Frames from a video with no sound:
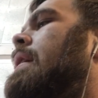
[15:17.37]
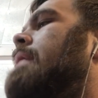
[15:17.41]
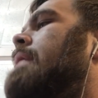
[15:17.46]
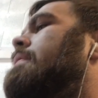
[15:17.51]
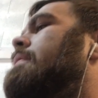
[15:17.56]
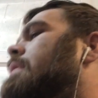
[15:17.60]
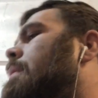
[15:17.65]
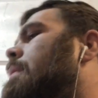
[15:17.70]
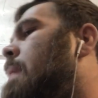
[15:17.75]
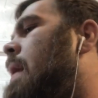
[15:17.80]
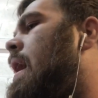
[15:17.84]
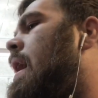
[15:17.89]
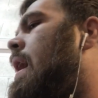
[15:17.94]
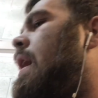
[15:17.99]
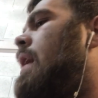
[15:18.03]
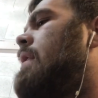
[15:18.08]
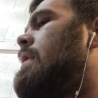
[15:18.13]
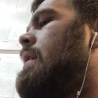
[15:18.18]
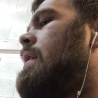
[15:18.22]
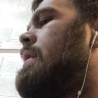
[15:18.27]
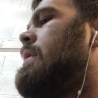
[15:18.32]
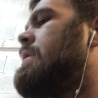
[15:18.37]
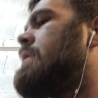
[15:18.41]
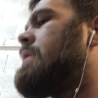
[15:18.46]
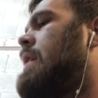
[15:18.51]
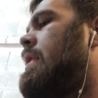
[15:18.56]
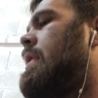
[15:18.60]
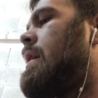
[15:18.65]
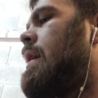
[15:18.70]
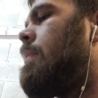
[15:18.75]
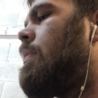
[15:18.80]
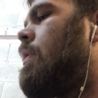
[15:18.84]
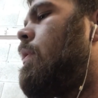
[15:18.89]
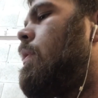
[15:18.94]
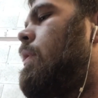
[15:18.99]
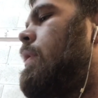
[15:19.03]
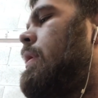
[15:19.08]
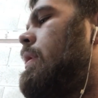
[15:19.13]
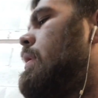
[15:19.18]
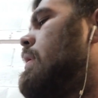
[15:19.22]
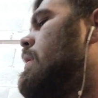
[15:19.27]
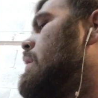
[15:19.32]
feel bad that he's at that
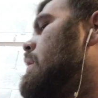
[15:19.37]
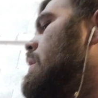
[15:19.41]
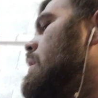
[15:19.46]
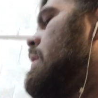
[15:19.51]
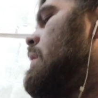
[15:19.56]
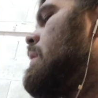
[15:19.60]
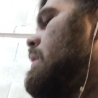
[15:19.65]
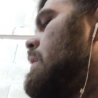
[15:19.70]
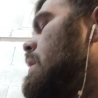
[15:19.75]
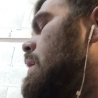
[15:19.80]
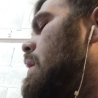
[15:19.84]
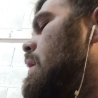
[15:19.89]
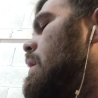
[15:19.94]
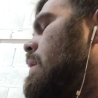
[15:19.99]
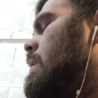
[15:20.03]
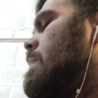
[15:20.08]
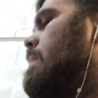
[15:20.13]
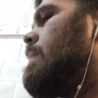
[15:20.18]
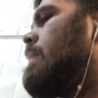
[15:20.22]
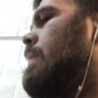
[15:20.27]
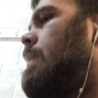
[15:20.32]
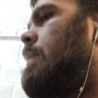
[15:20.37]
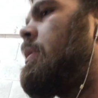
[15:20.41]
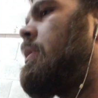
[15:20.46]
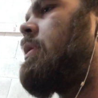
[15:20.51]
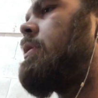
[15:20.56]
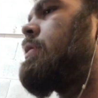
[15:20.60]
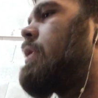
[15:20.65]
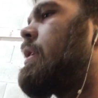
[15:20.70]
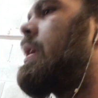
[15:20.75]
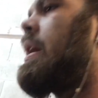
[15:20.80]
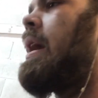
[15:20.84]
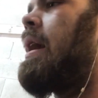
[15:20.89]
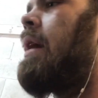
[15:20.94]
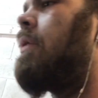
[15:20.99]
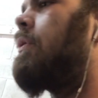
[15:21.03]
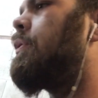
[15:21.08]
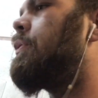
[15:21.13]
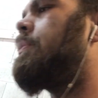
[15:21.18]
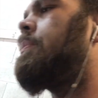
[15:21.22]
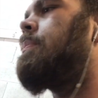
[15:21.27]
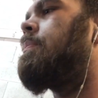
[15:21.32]
point. I'm not trying to
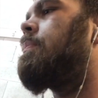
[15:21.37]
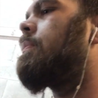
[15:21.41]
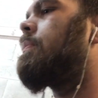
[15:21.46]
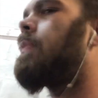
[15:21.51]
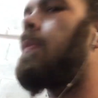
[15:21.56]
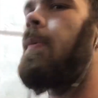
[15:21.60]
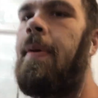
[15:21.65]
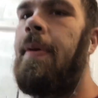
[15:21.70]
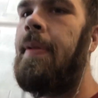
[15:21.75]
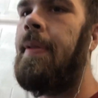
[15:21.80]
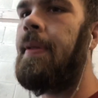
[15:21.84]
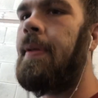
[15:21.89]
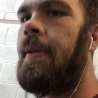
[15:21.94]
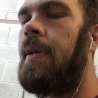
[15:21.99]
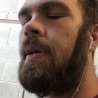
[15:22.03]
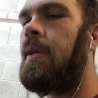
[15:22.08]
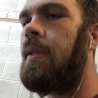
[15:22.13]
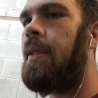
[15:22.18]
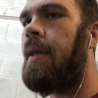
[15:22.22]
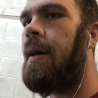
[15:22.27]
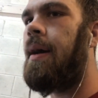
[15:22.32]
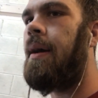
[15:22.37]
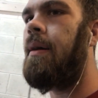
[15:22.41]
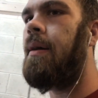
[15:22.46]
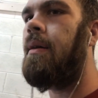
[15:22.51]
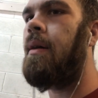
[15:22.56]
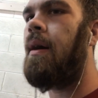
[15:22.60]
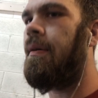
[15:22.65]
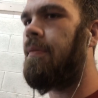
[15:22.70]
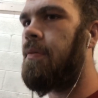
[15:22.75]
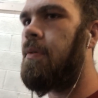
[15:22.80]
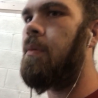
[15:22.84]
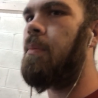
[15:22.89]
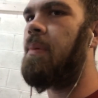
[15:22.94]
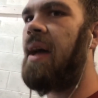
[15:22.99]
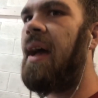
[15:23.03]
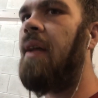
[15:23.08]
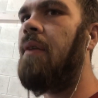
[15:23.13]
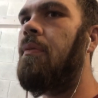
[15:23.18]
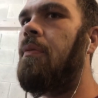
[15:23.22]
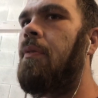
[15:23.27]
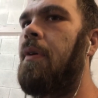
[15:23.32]
out him or anything like that. I feel
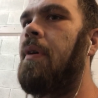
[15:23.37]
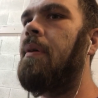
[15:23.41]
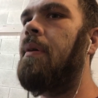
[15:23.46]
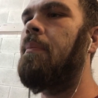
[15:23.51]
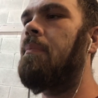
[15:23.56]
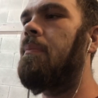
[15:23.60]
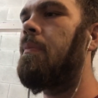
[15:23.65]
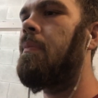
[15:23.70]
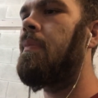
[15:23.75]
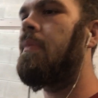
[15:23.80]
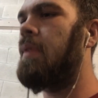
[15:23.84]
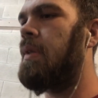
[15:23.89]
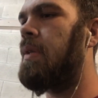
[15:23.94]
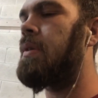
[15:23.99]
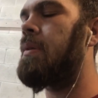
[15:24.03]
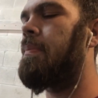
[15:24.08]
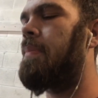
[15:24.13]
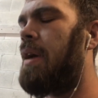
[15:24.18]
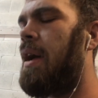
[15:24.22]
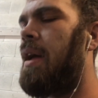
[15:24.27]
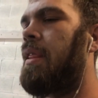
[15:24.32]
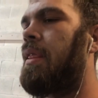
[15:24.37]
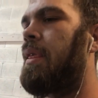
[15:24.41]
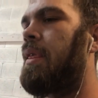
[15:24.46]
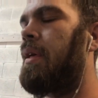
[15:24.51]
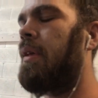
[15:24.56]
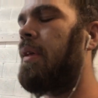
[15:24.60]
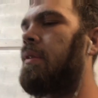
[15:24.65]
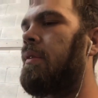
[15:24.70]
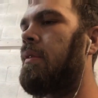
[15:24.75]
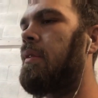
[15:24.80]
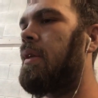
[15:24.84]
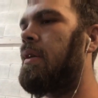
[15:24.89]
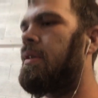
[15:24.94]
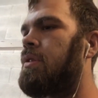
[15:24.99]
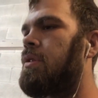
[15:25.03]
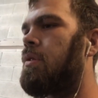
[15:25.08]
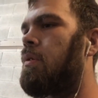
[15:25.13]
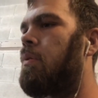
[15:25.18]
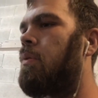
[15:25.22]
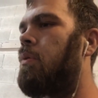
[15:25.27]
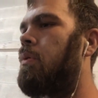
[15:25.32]
bad for him. It's a bad thing that
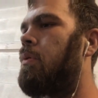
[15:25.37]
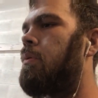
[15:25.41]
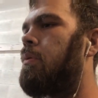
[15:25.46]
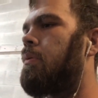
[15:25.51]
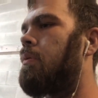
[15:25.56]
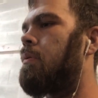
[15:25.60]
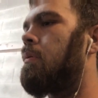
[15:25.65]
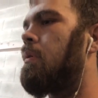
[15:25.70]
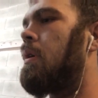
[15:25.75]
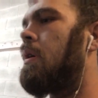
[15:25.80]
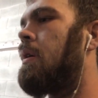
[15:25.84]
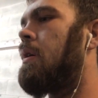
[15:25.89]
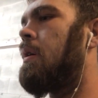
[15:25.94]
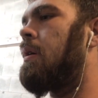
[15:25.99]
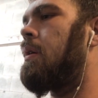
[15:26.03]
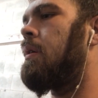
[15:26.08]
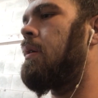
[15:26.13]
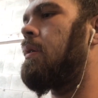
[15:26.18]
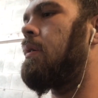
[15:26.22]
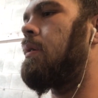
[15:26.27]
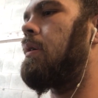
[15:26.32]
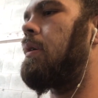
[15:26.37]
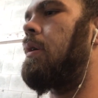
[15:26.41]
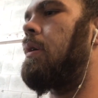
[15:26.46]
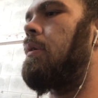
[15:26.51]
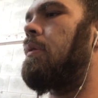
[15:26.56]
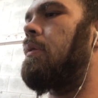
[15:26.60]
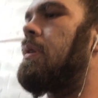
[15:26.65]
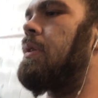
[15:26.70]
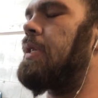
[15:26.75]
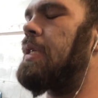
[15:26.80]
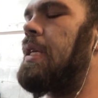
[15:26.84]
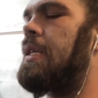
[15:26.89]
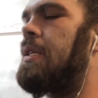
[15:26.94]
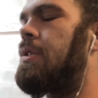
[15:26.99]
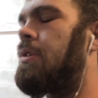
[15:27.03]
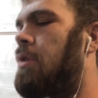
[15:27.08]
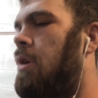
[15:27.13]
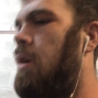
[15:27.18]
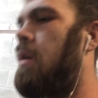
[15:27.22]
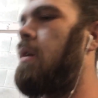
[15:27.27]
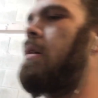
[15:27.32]
he's going through, because that's
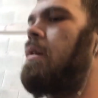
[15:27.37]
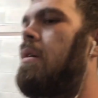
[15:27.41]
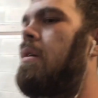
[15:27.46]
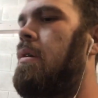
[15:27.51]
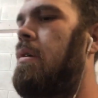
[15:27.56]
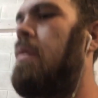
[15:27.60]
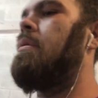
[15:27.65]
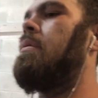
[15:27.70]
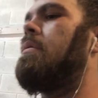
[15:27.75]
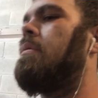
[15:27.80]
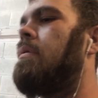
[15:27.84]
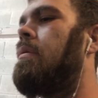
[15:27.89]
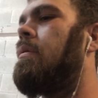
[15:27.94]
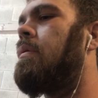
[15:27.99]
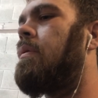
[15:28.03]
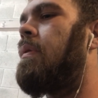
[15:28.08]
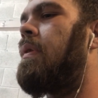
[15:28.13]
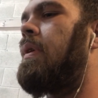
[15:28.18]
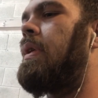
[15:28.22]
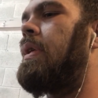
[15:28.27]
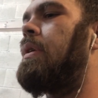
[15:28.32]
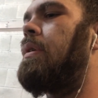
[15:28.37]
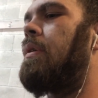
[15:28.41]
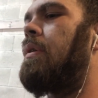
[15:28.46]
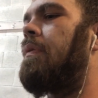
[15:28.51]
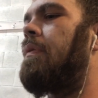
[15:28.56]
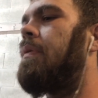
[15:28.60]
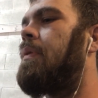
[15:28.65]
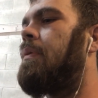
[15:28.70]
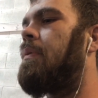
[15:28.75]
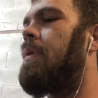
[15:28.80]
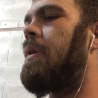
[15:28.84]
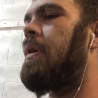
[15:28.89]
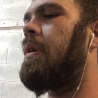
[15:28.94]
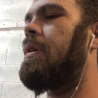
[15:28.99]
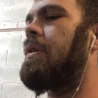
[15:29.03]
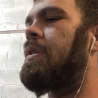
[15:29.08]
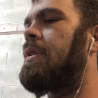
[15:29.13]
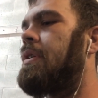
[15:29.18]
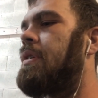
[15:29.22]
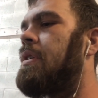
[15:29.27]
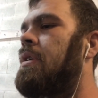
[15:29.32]
not, if you're running a
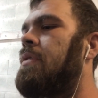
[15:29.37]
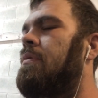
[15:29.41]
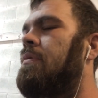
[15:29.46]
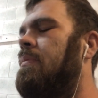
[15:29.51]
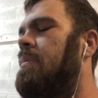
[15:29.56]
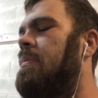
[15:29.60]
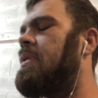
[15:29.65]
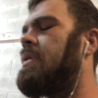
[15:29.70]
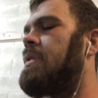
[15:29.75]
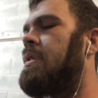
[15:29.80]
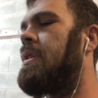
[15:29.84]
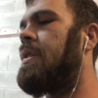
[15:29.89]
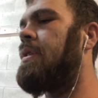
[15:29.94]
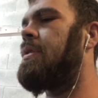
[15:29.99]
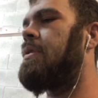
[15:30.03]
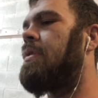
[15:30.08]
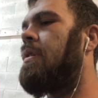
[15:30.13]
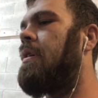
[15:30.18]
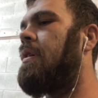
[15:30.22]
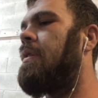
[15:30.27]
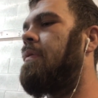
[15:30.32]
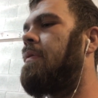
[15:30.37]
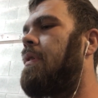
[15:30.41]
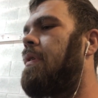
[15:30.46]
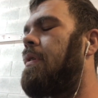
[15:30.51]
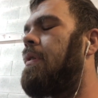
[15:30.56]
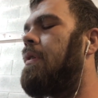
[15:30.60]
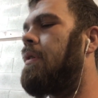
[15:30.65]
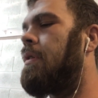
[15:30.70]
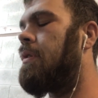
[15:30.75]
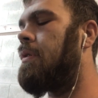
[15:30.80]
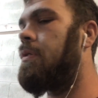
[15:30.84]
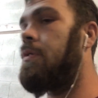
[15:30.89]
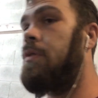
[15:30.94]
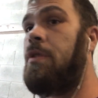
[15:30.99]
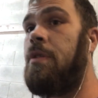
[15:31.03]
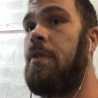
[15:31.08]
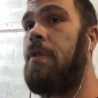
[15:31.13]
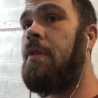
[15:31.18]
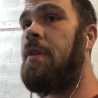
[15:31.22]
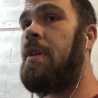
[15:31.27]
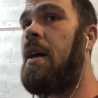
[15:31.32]
successful business, that's not a very good use
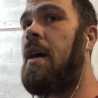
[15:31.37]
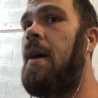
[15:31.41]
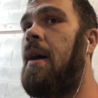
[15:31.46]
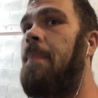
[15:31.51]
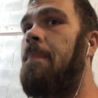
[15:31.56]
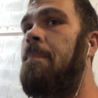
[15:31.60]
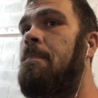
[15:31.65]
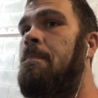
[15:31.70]
of your time